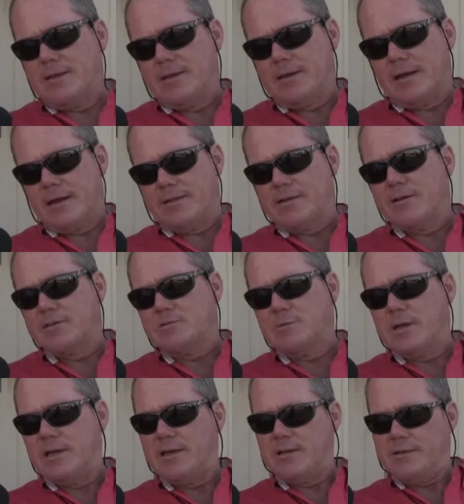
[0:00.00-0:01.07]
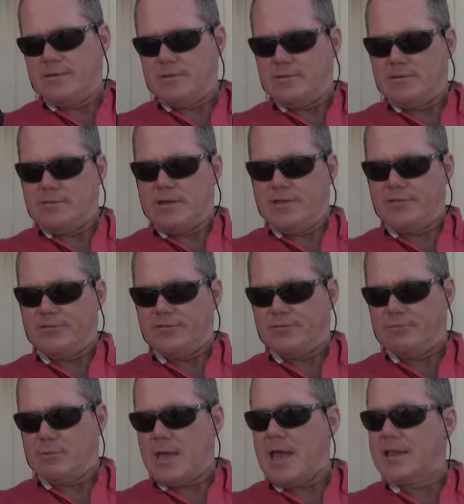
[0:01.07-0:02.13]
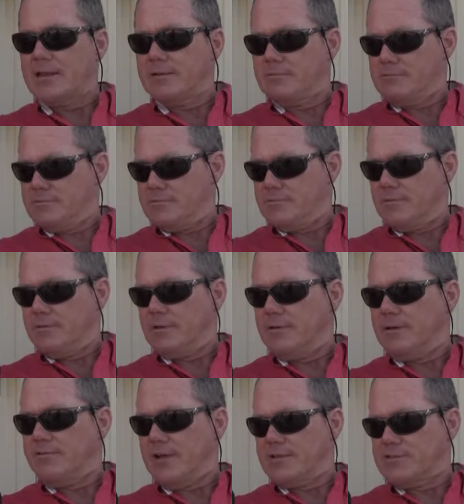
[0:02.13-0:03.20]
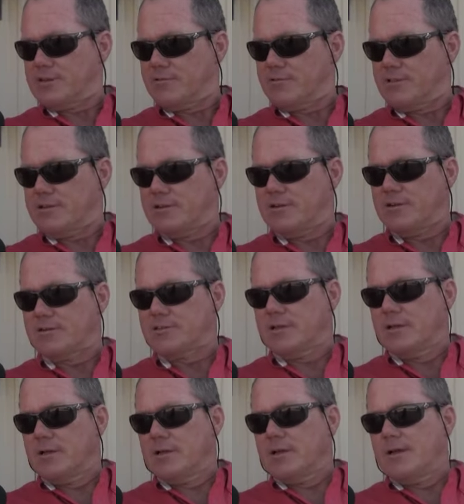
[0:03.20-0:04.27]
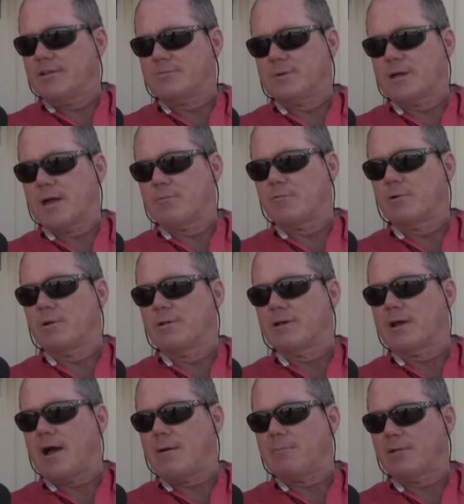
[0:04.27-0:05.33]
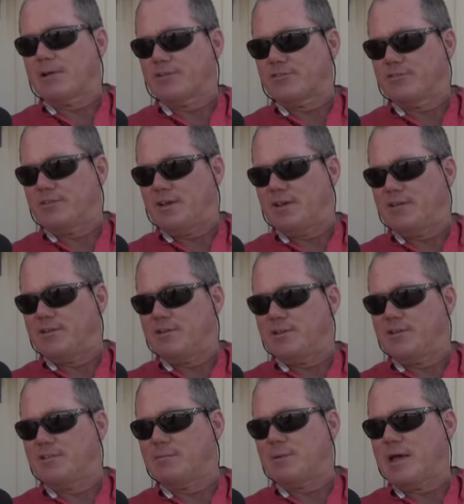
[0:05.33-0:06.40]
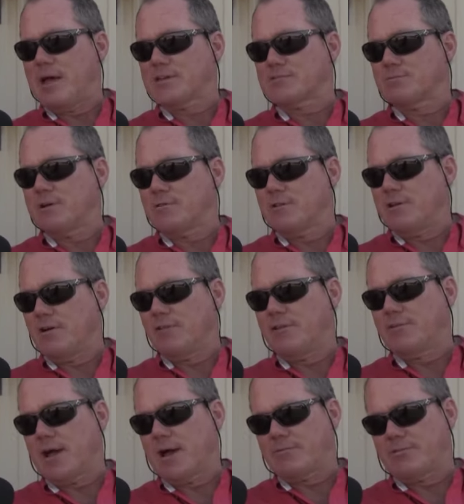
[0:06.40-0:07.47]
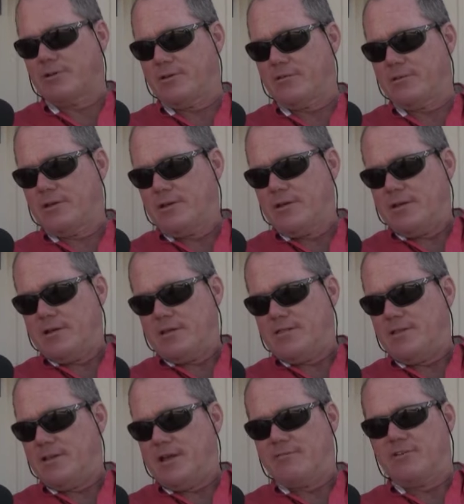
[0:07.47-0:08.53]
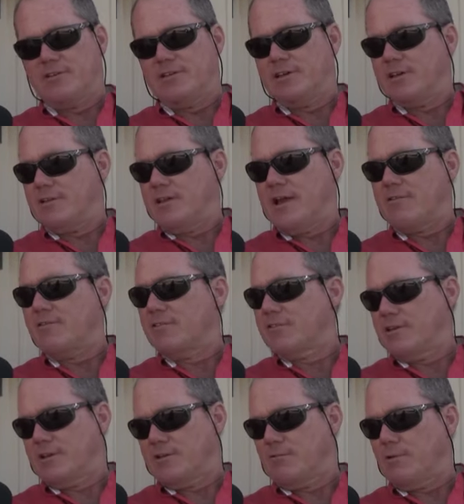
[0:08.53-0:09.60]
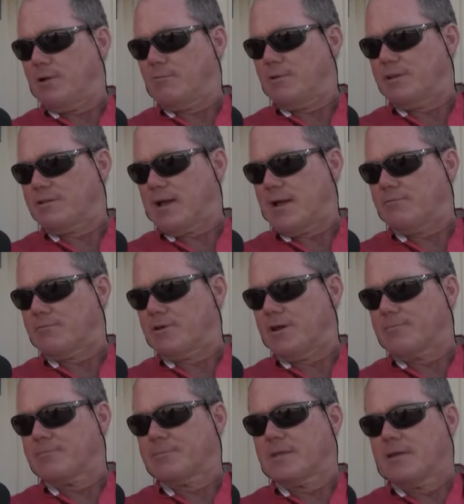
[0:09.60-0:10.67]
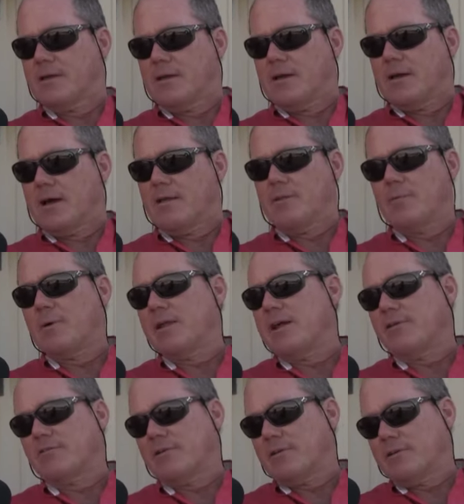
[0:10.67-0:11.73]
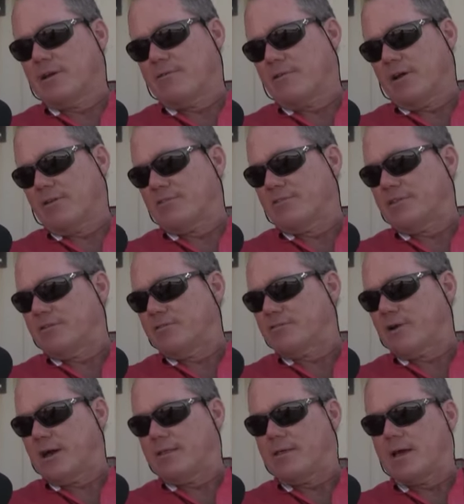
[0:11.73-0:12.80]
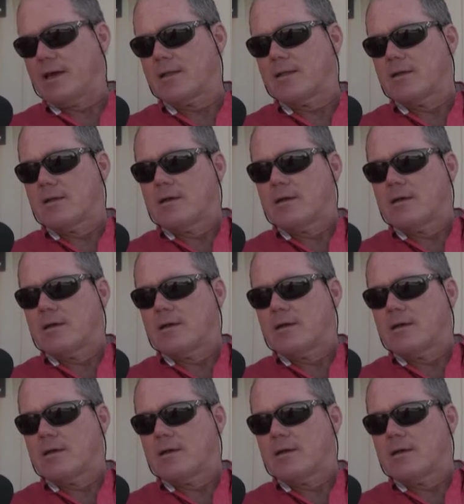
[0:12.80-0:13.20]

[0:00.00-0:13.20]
the, uh, USPA has added events over the years. It's become a really complex event. In the past, we were the only drop zone that ever did everything in one week time frame. Uh, nobody ever, ever else has even tried that.